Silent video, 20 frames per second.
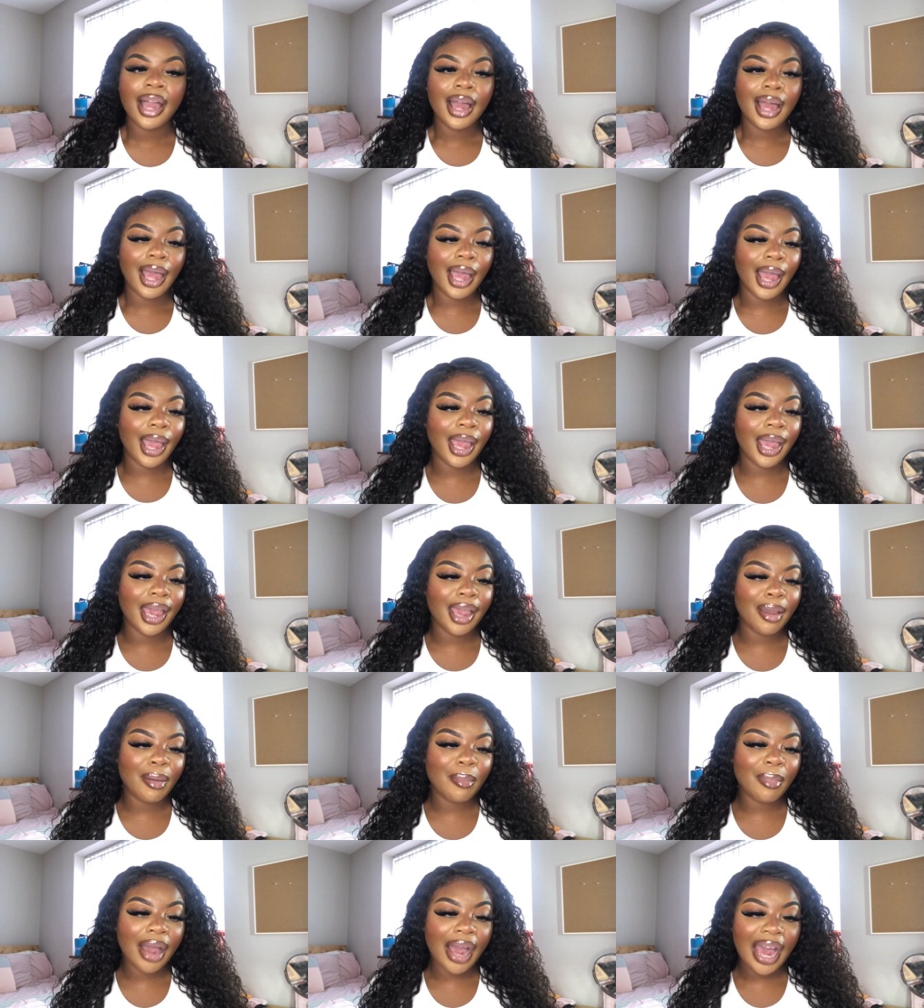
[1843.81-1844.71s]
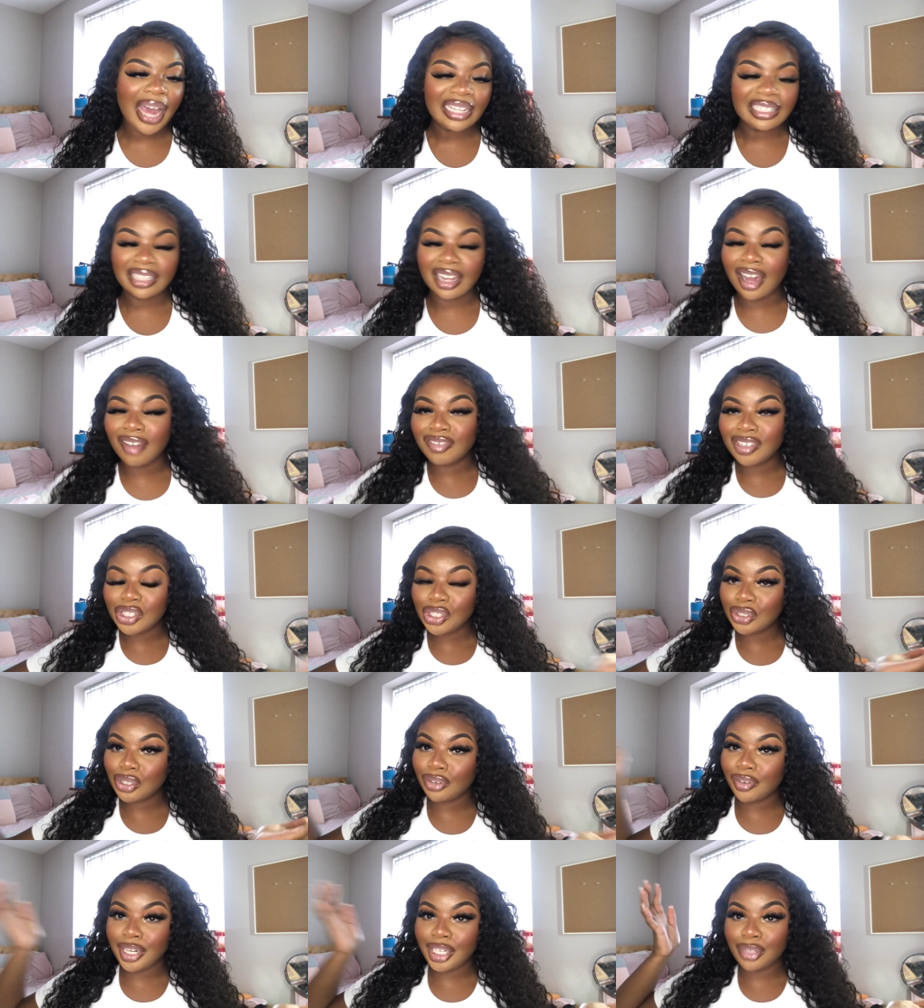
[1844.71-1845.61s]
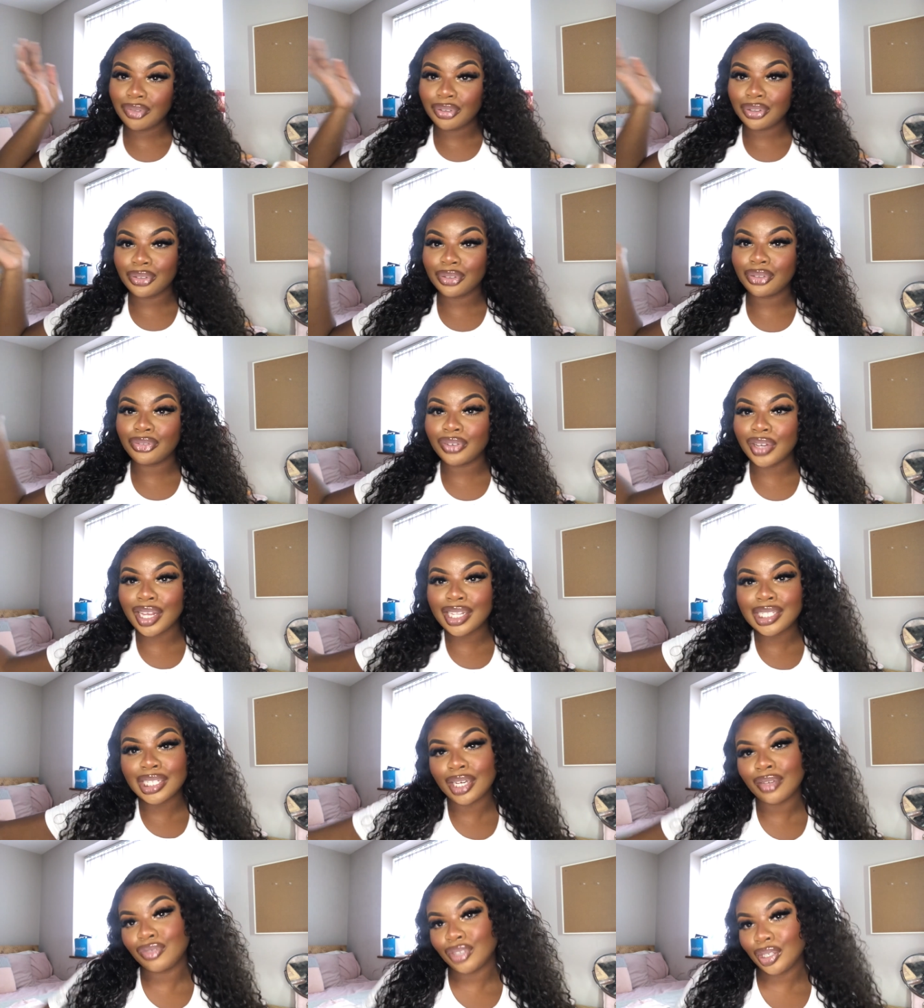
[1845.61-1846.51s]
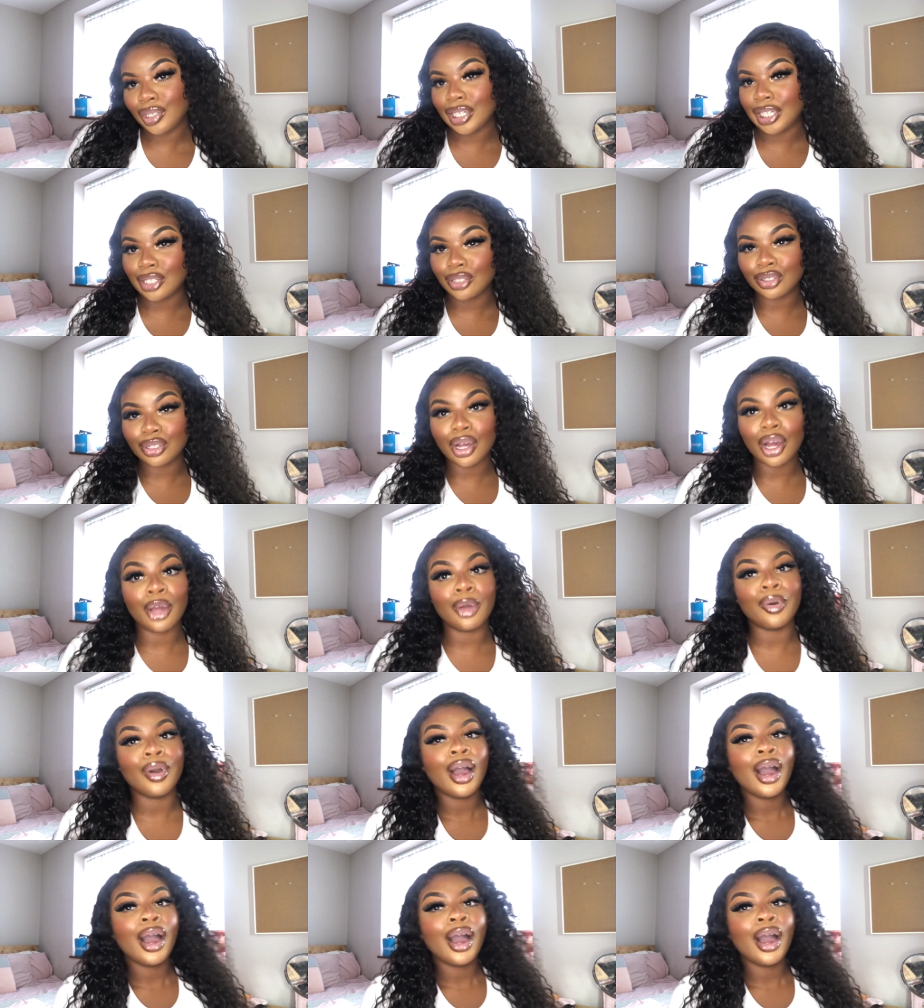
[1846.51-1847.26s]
um, and I've literally got ready for the first day of uni so